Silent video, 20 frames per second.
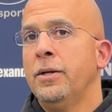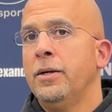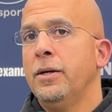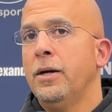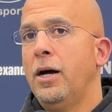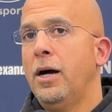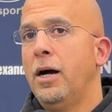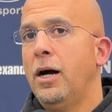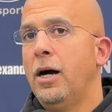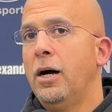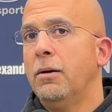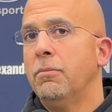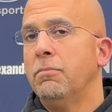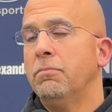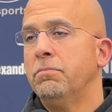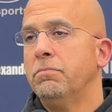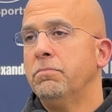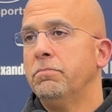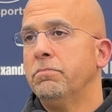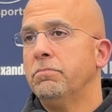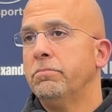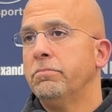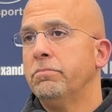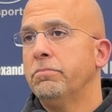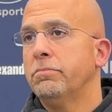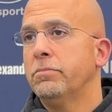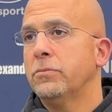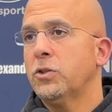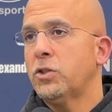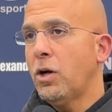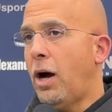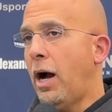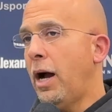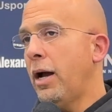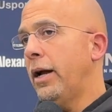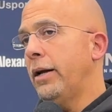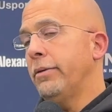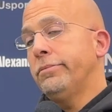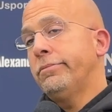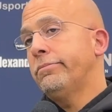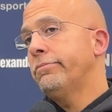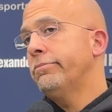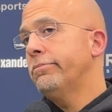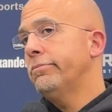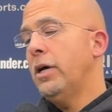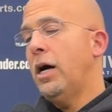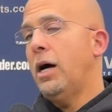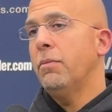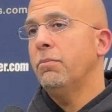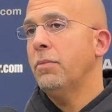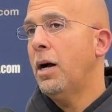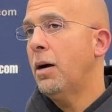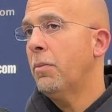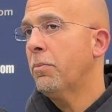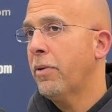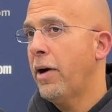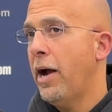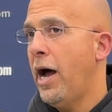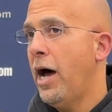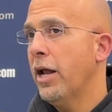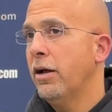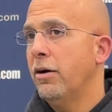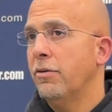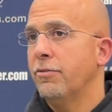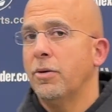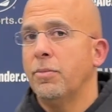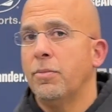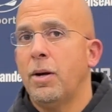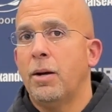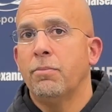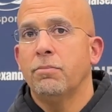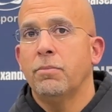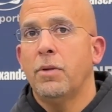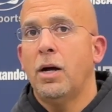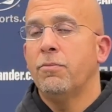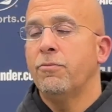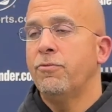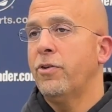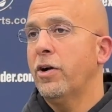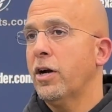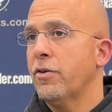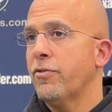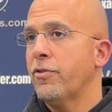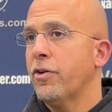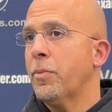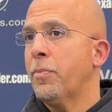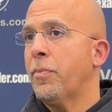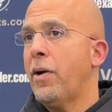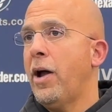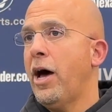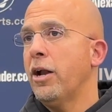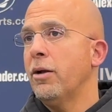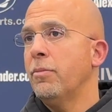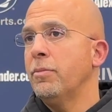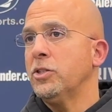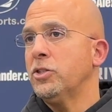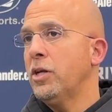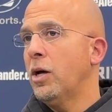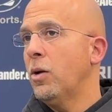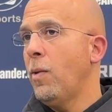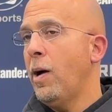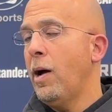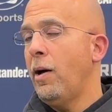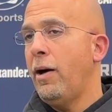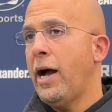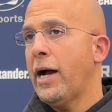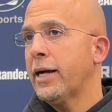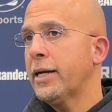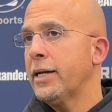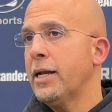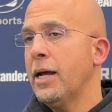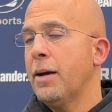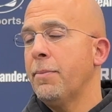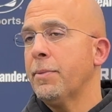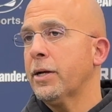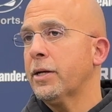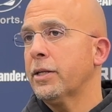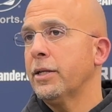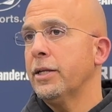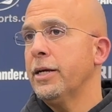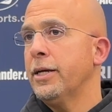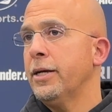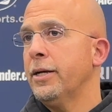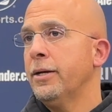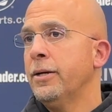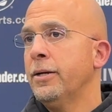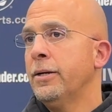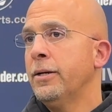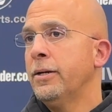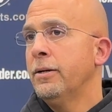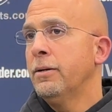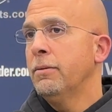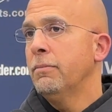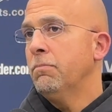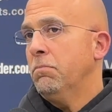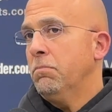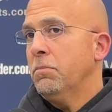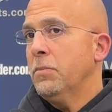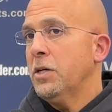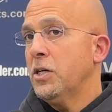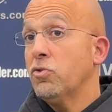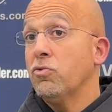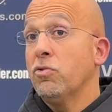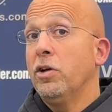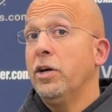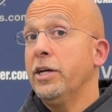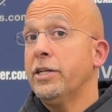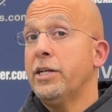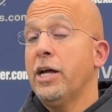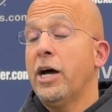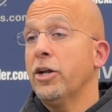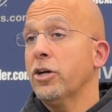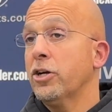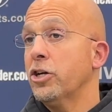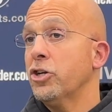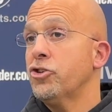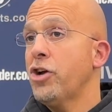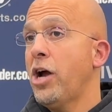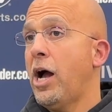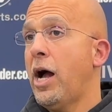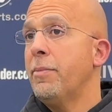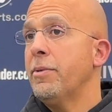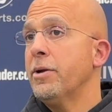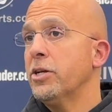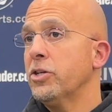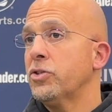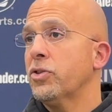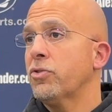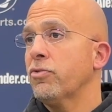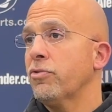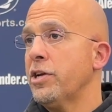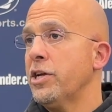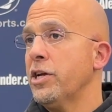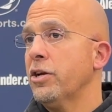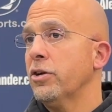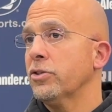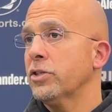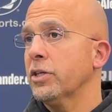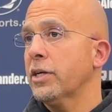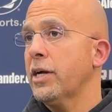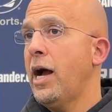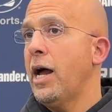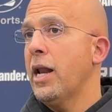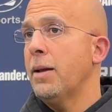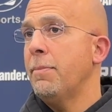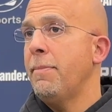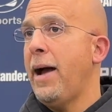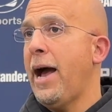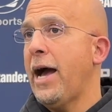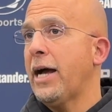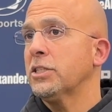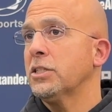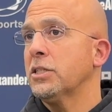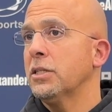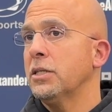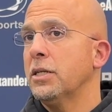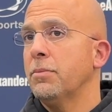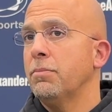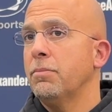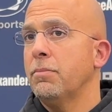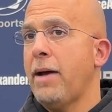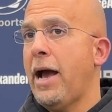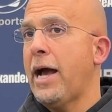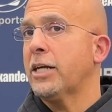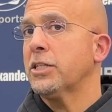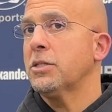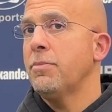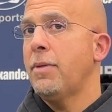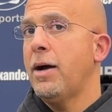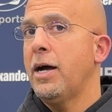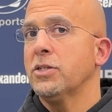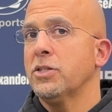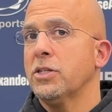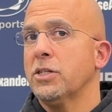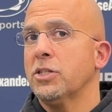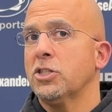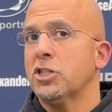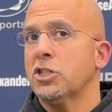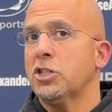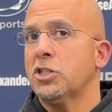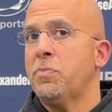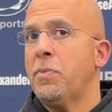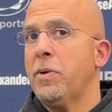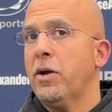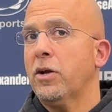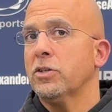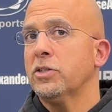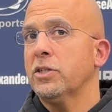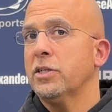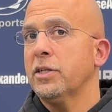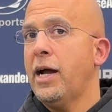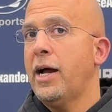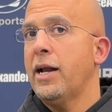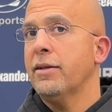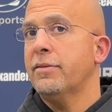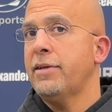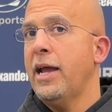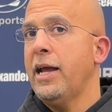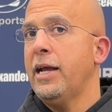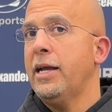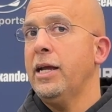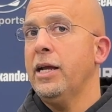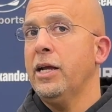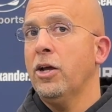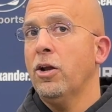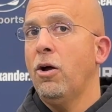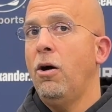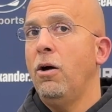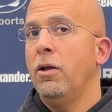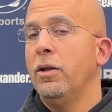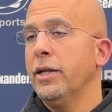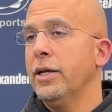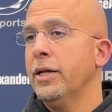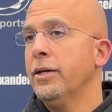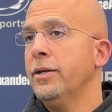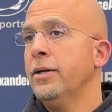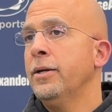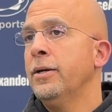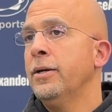So I'm proud of him. I'm very, very proud of him. He's done well academically. He's really done a good job in his 3 years of kind of maximizing this experience and kind of taking it all in.